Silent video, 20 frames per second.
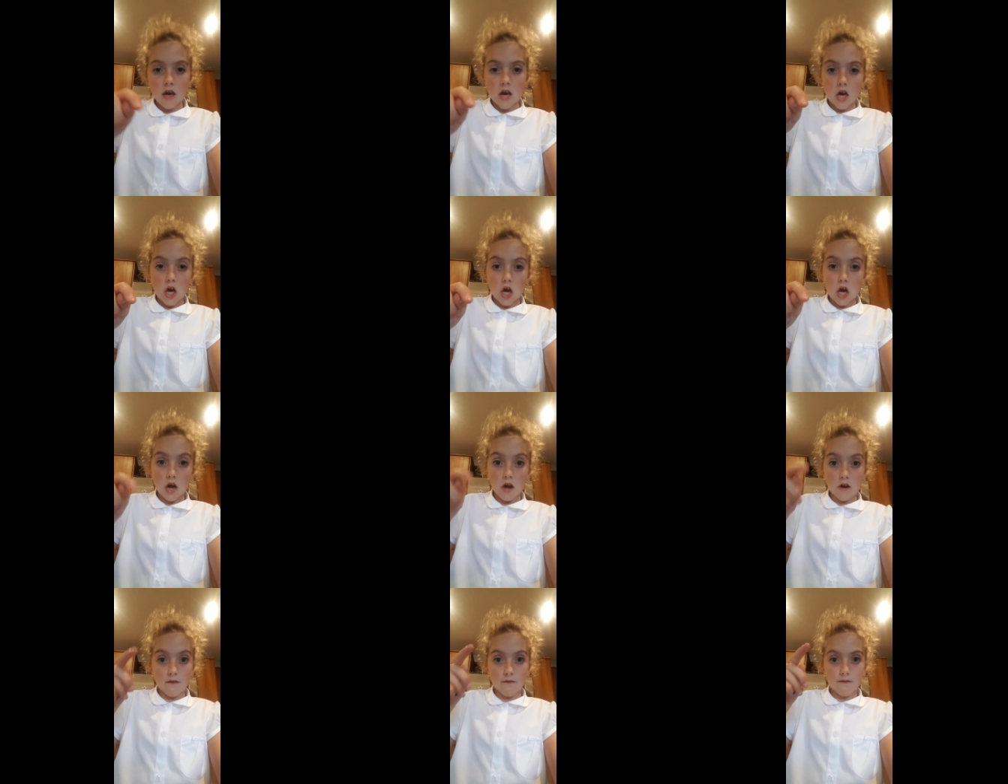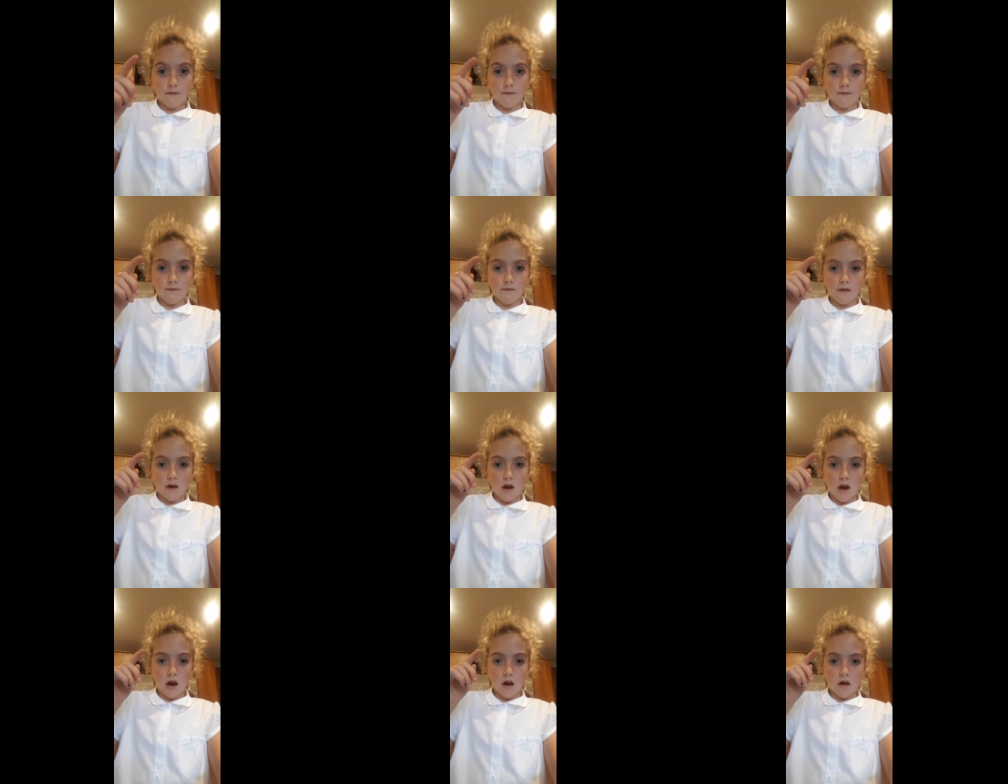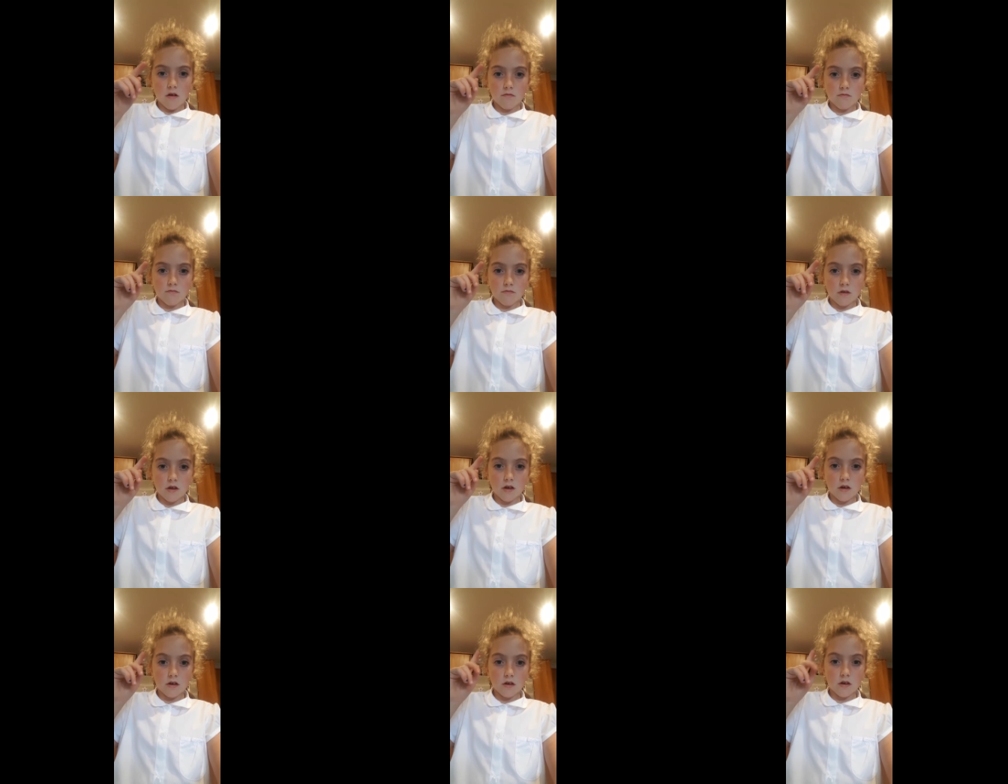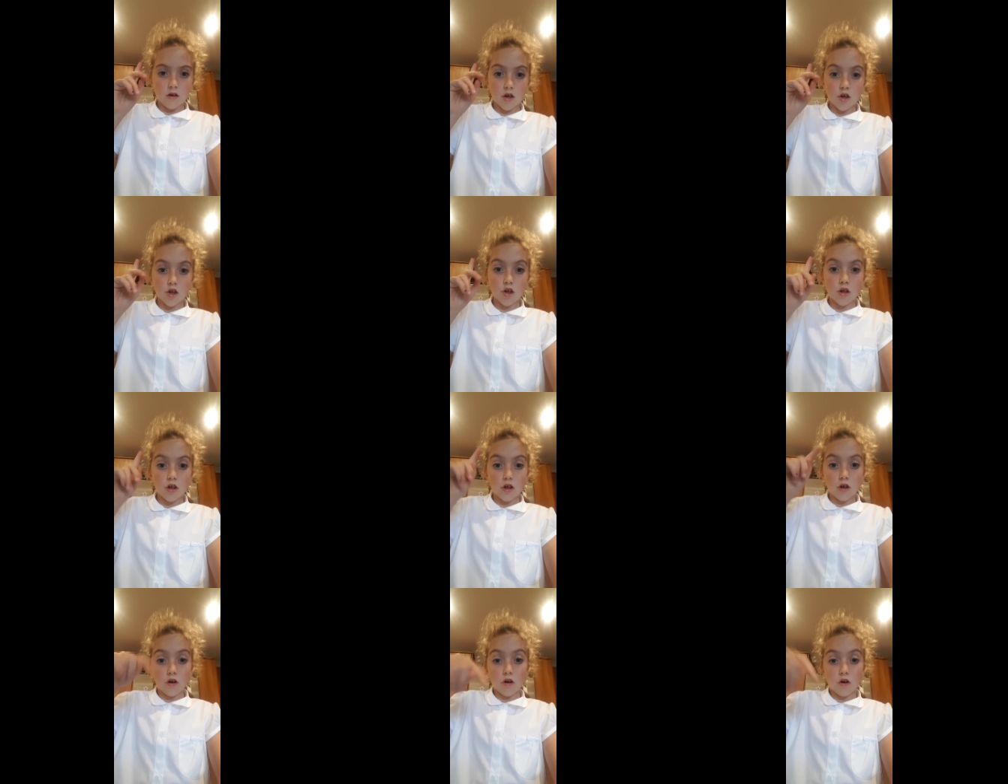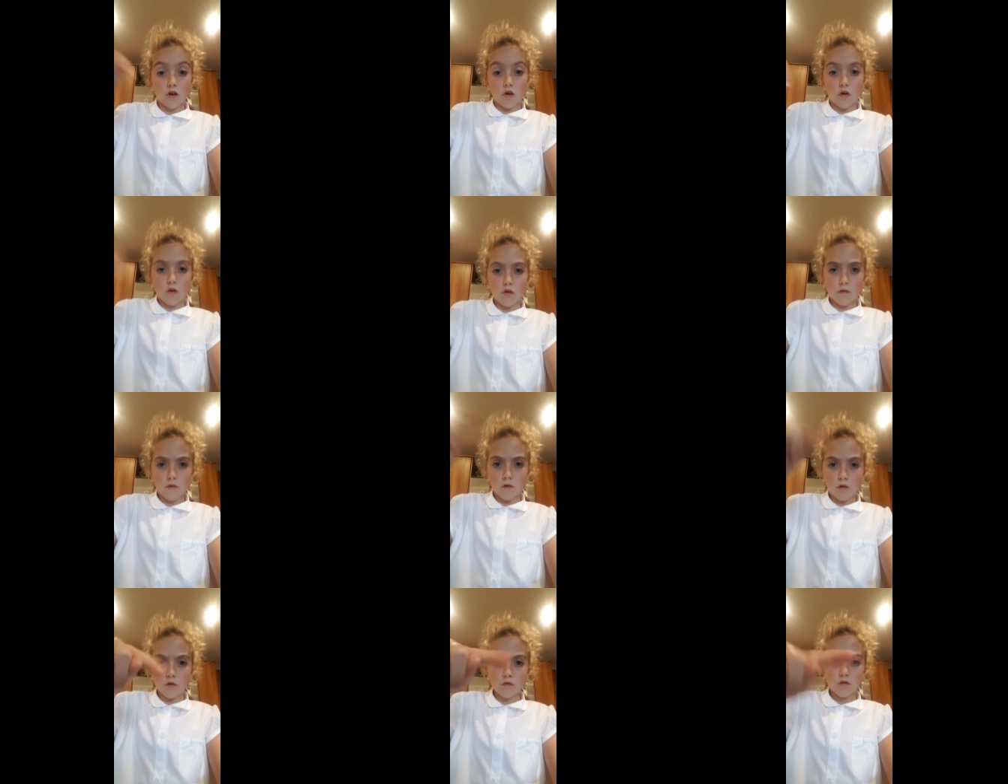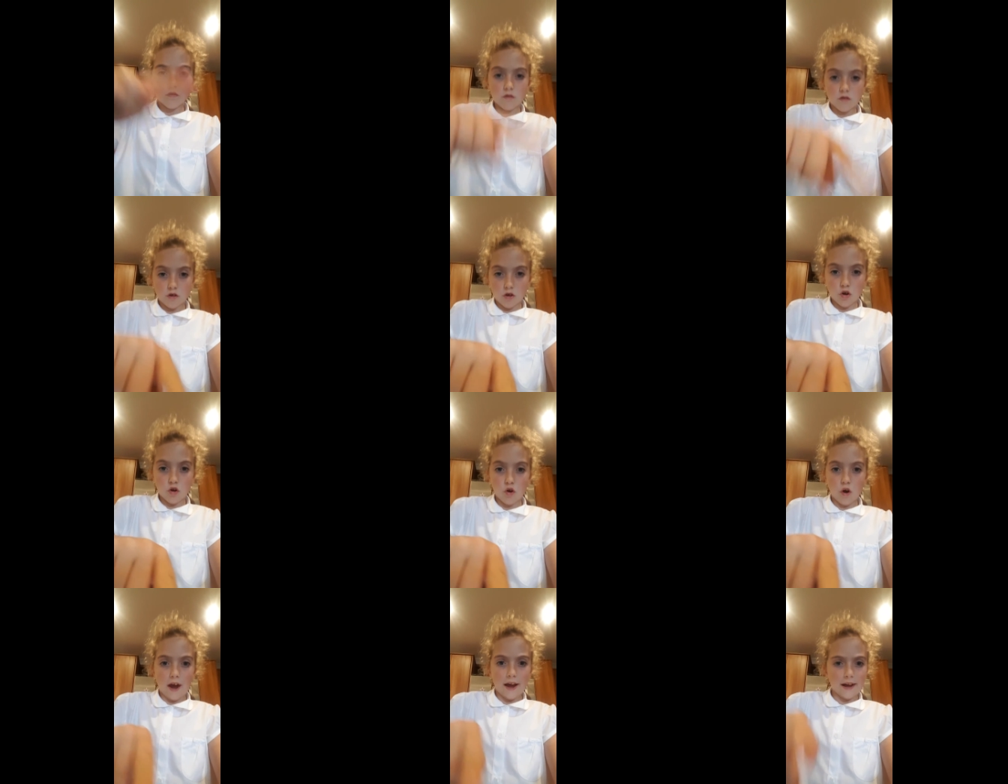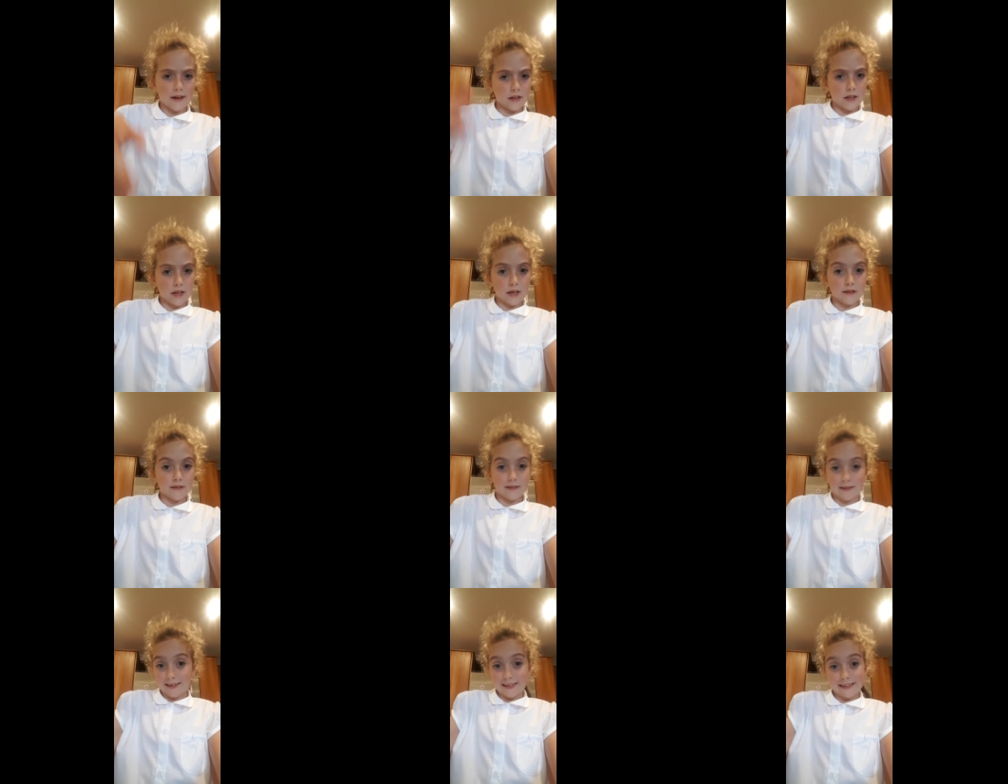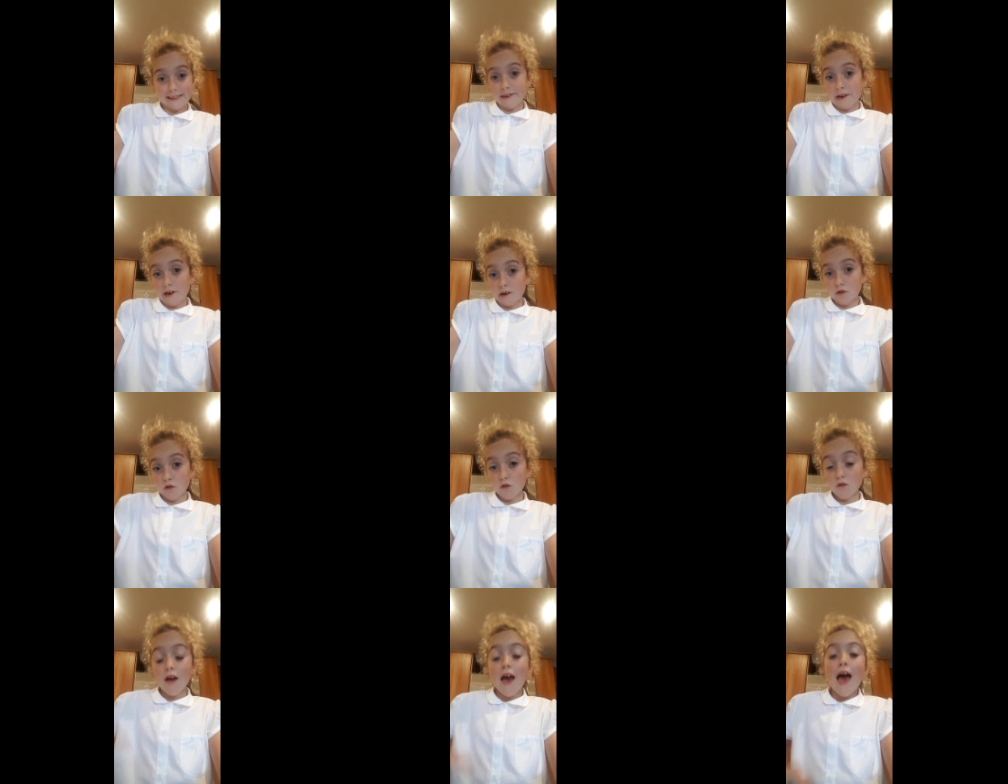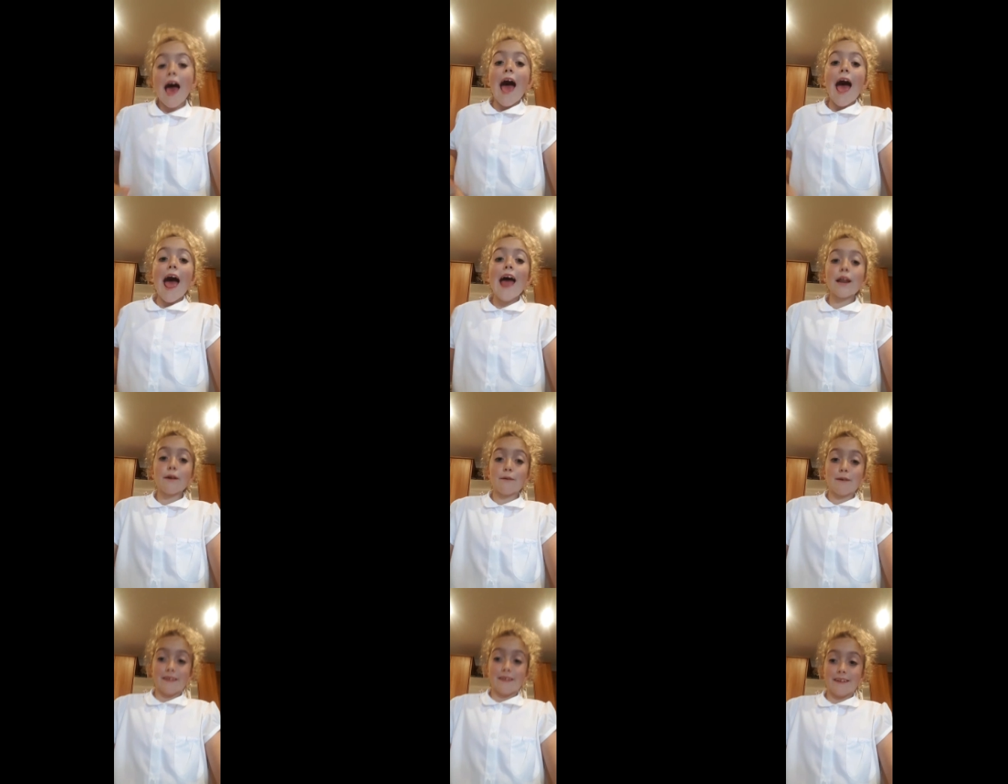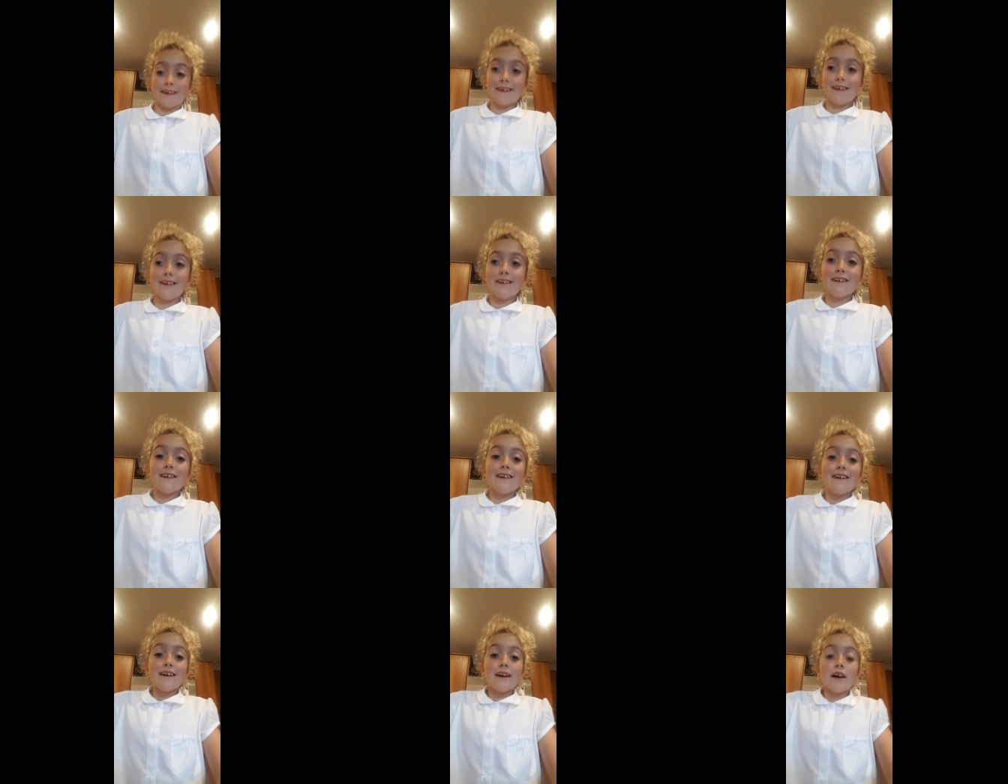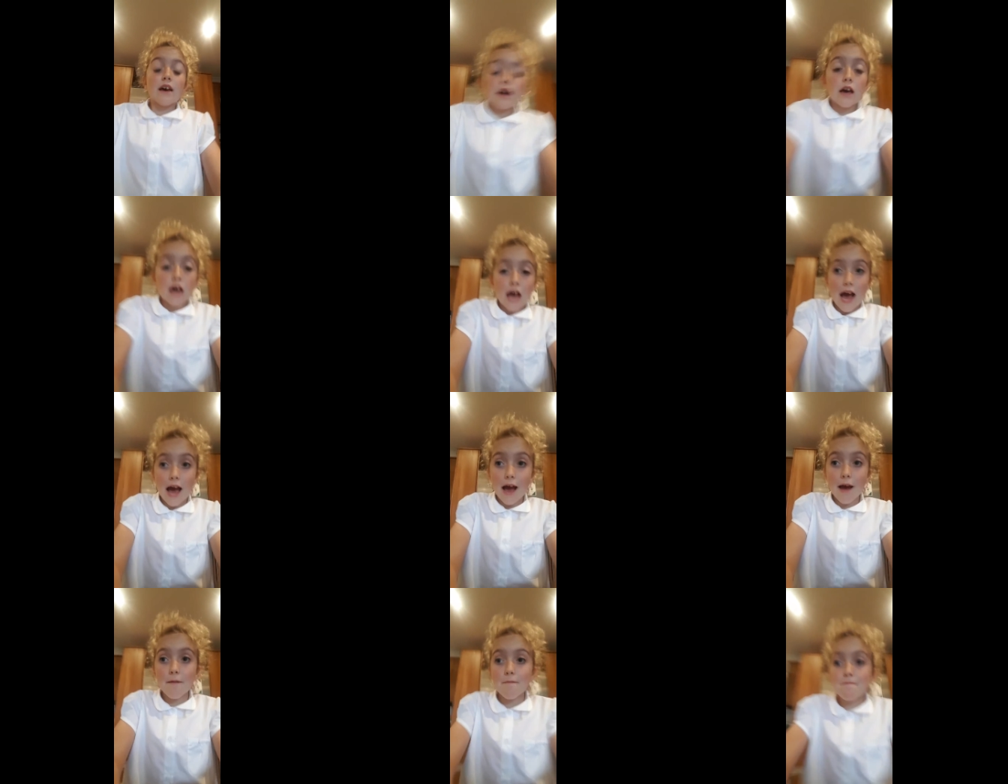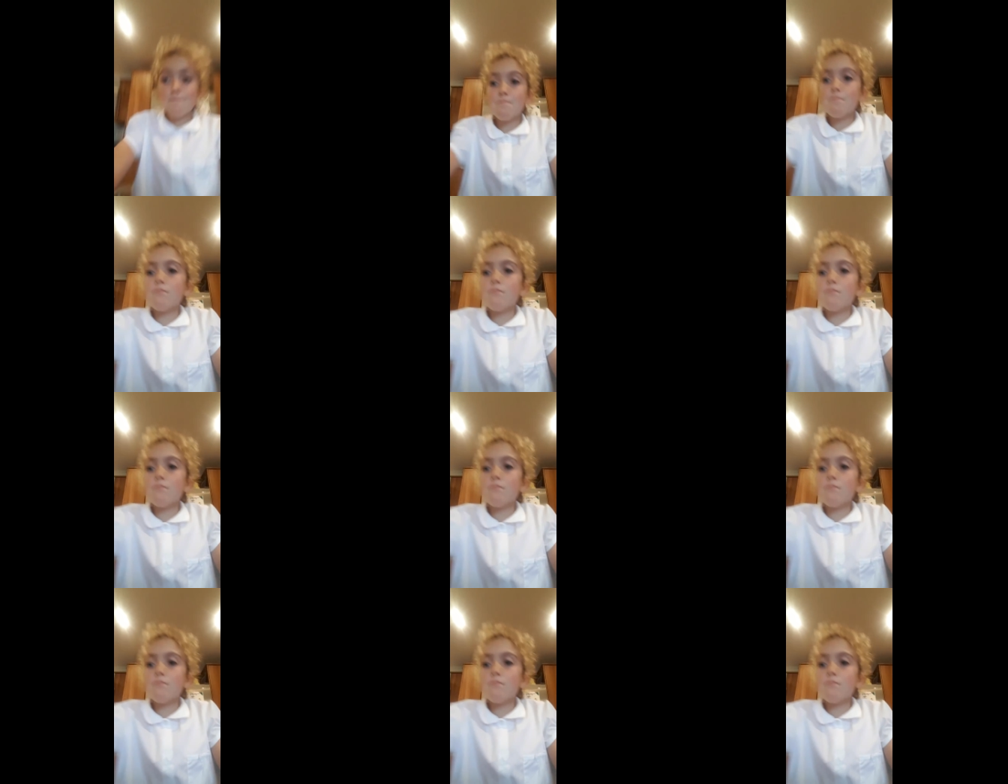if um like on here I can like see the icon. Anyway, um,